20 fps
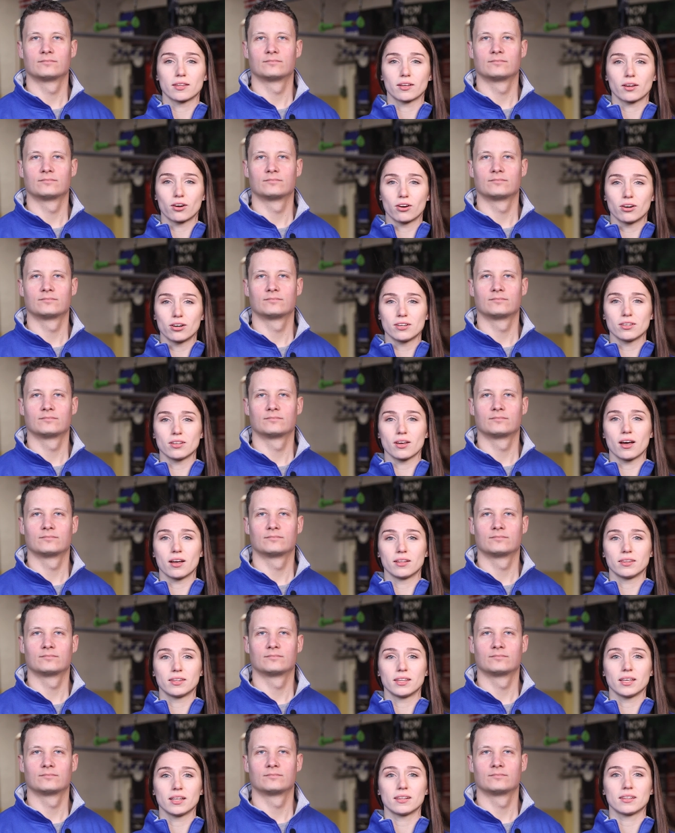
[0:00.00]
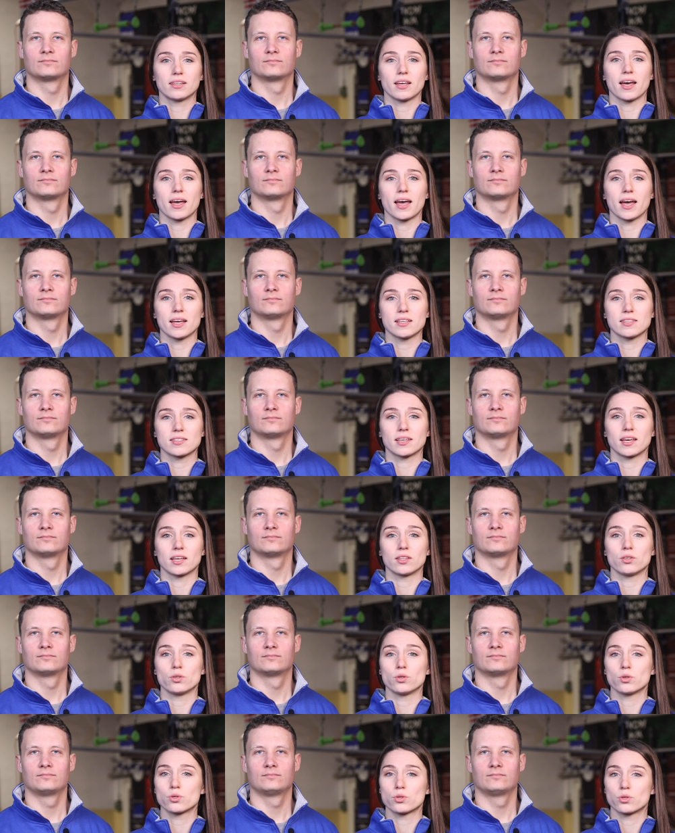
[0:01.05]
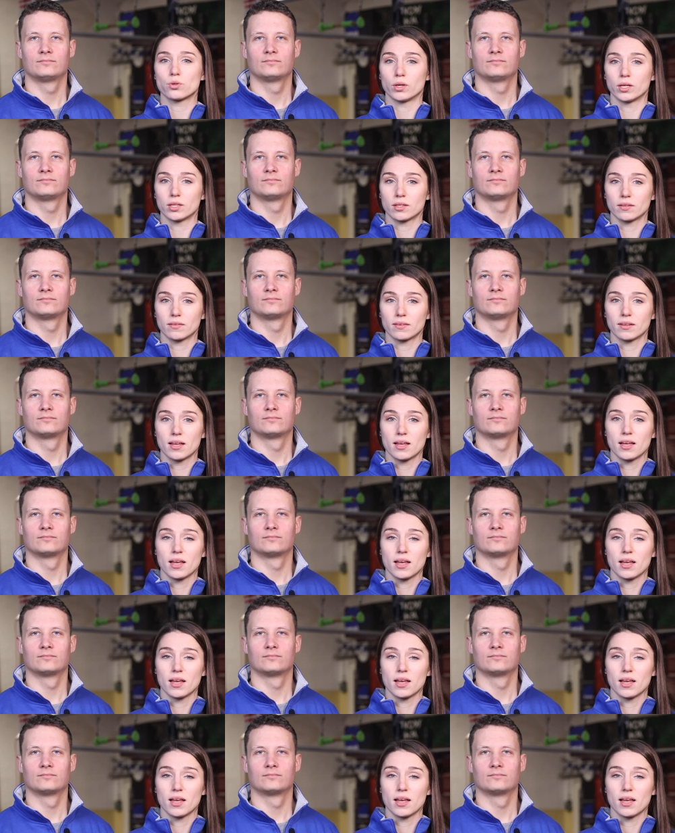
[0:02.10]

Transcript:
Speaker 1: and corn until the hands get used to it